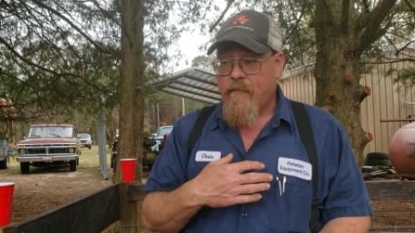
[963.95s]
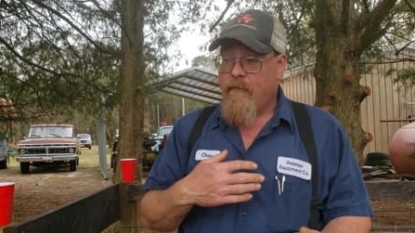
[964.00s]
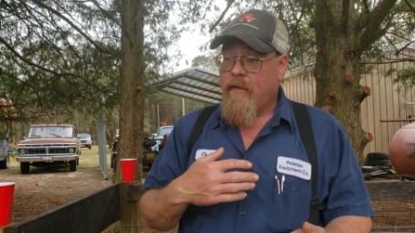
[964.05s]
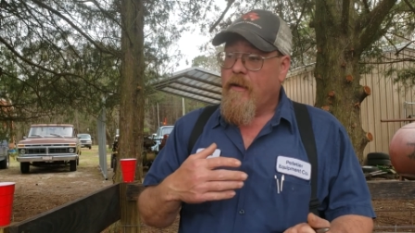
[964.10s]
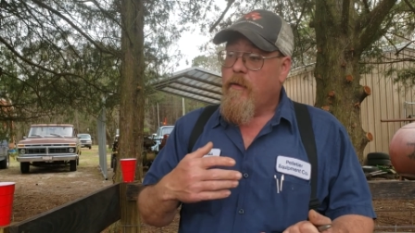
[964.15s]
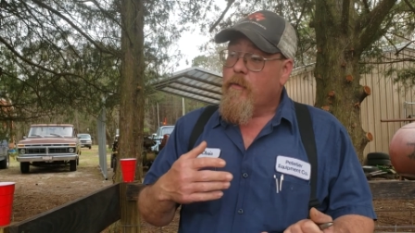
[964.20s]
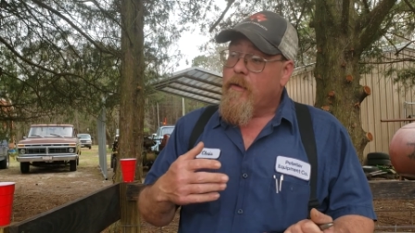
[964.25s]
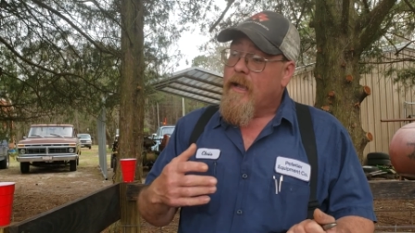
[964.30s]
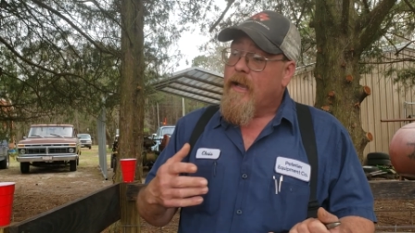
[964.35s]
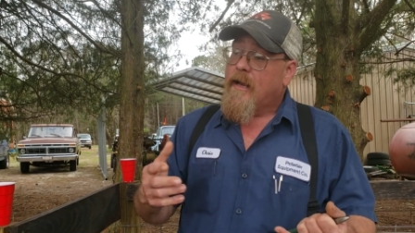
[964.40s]
If I
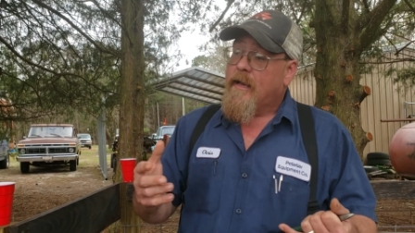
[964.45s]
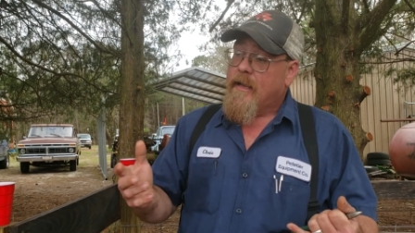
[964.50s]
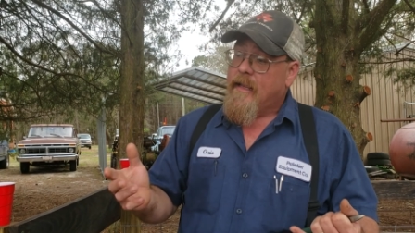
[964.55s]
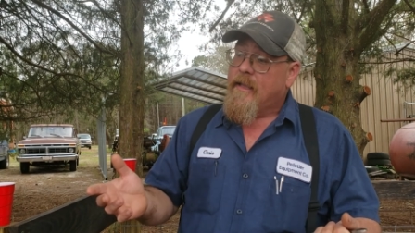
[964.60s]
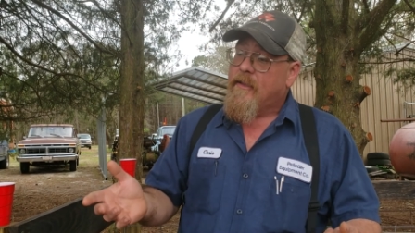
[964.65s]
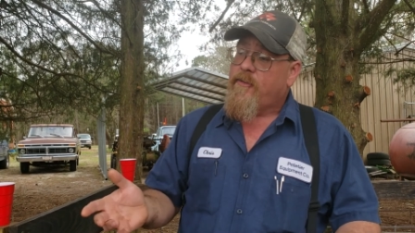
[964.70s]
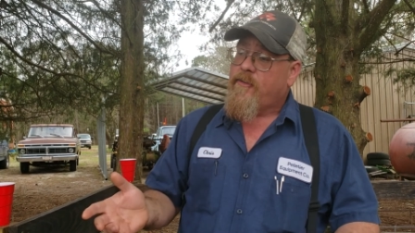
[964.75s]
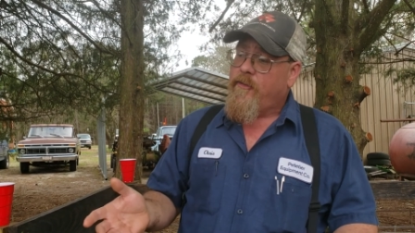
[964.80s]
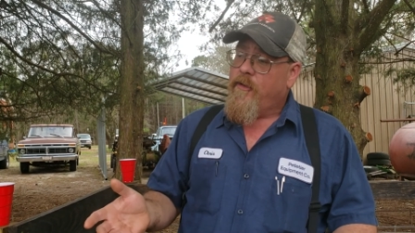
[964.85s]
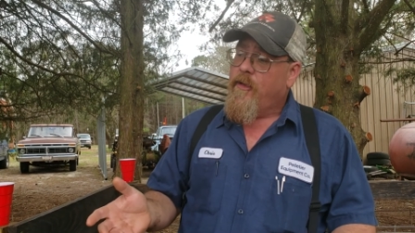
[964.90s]
don't kind of
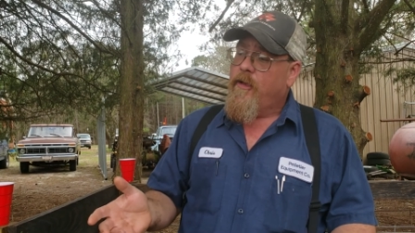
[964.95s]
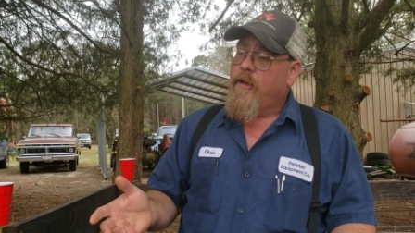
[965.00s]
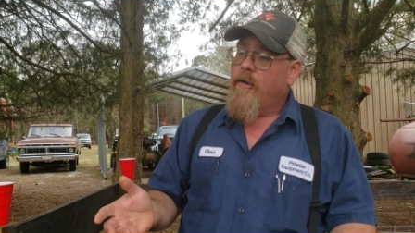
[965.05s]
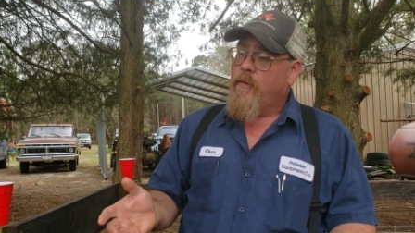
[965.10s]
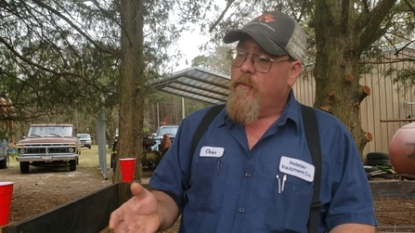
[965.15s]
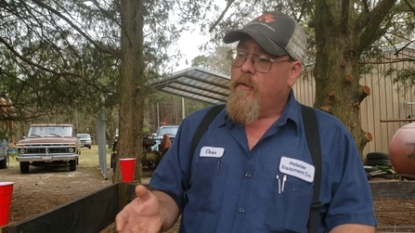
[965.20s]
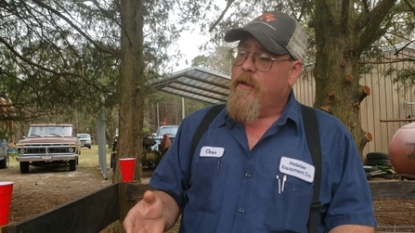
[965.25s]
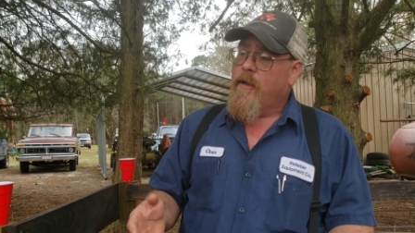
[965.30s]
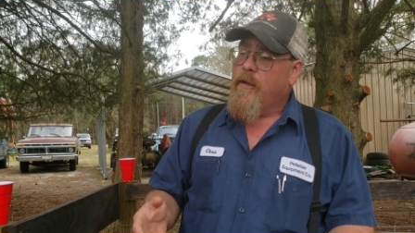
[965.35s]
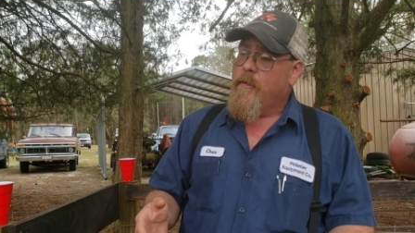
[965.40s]
get stuck
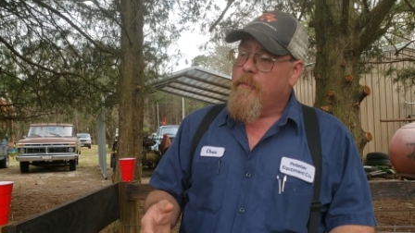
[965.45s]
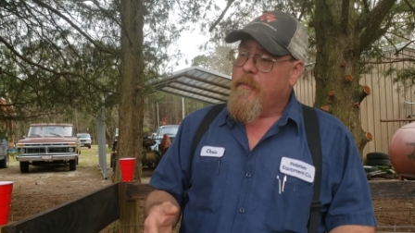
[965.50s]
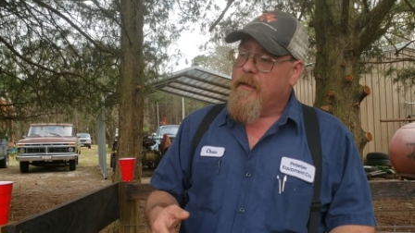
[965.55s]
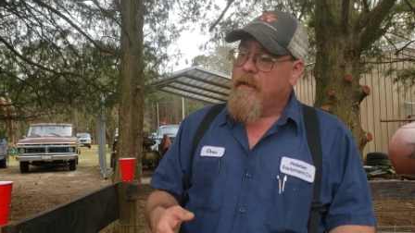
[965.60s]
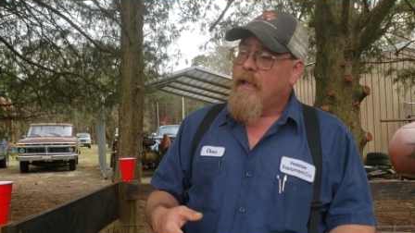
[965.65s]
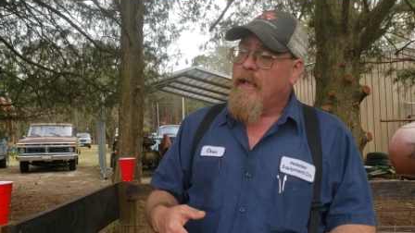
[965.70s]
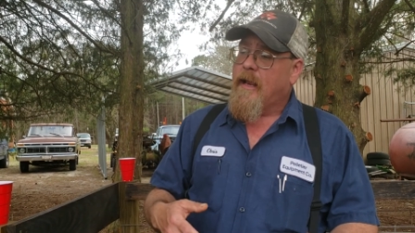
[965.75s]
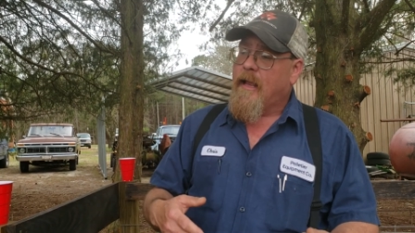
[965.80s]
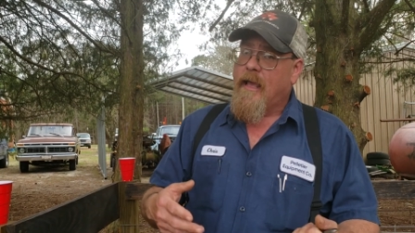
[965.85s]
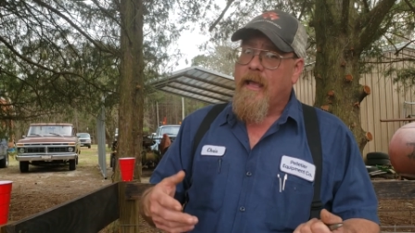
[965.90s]
with them and
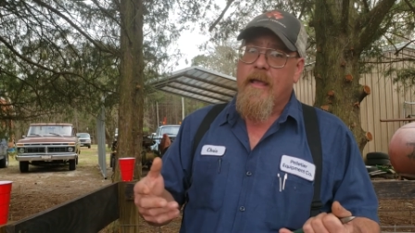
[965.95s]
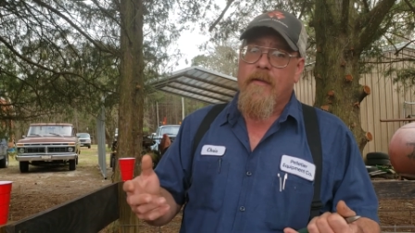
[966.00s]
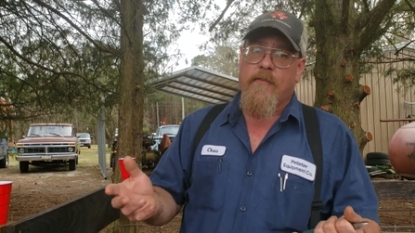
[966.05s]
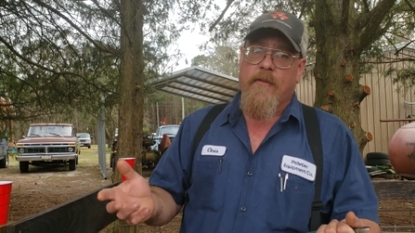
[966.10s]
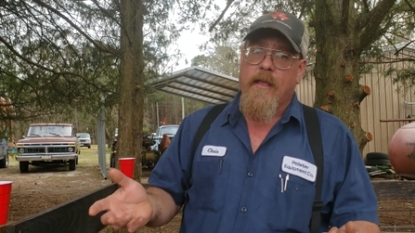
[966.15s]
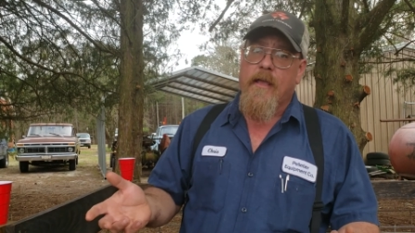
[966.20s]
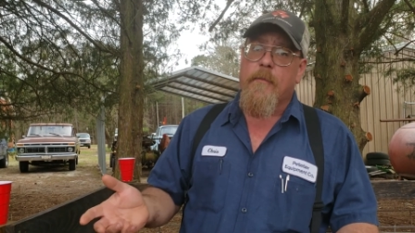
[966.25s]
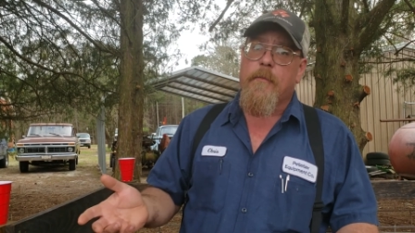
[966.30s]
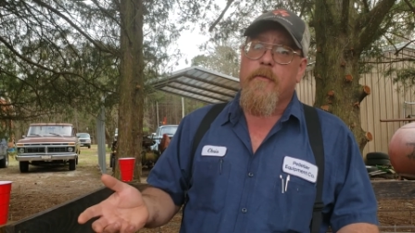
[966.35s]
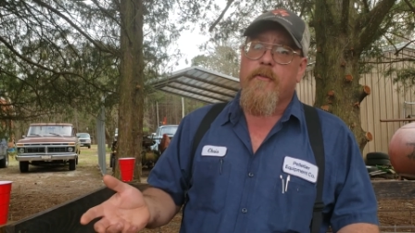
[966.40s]
kind of half
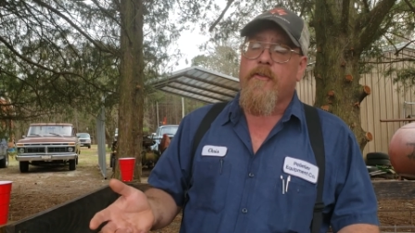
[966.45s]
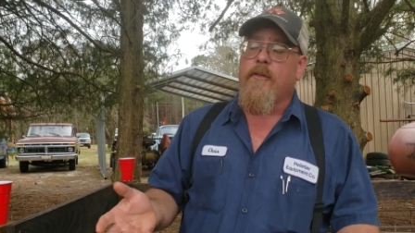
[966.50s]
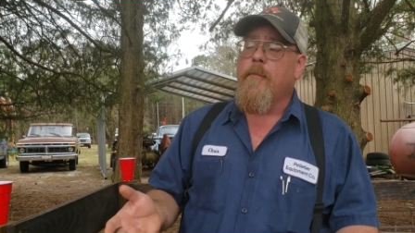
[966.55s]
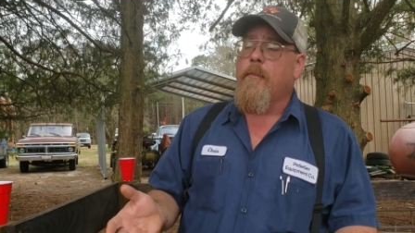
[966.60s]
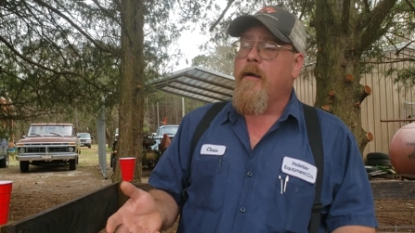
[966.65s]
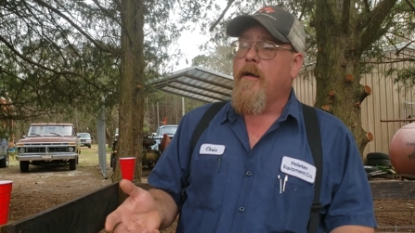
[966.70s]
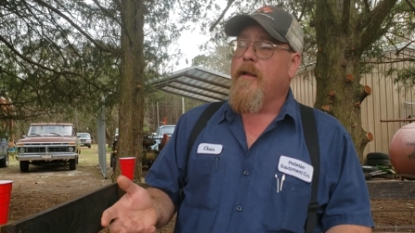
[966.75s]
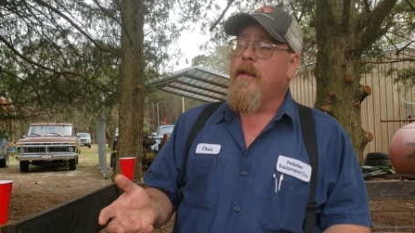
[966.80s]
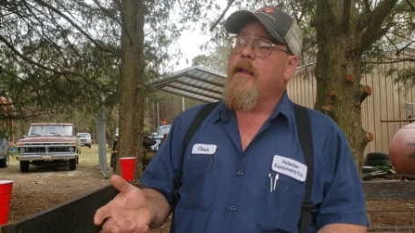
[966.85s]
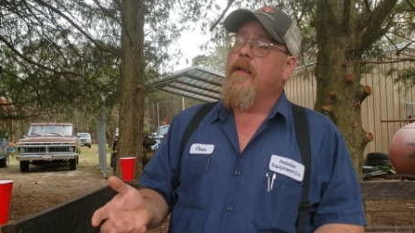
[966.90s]
give them to
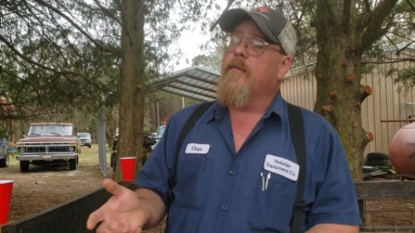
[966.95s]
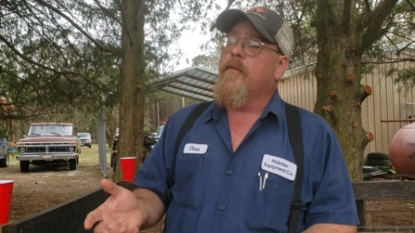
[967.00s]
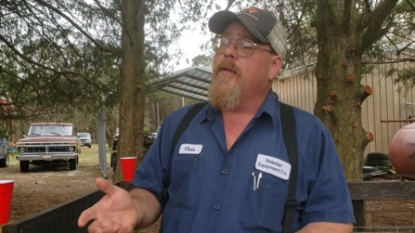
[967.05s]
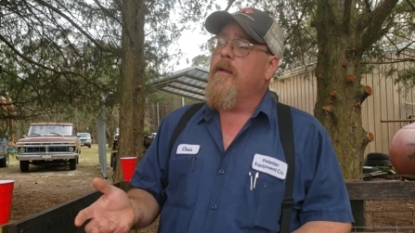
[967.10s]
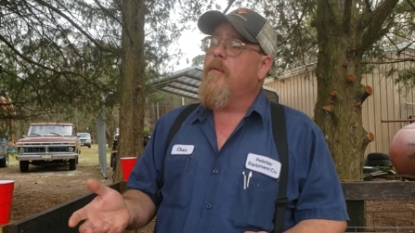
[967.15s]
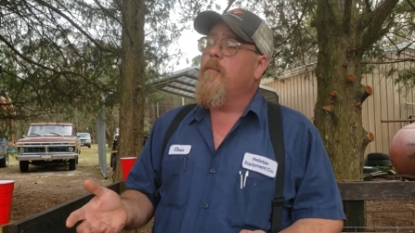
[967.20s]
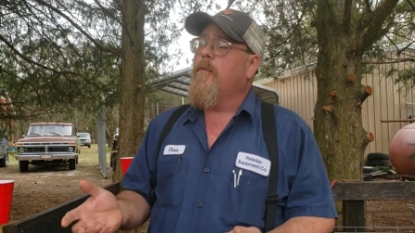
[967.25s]
somebody to get rid of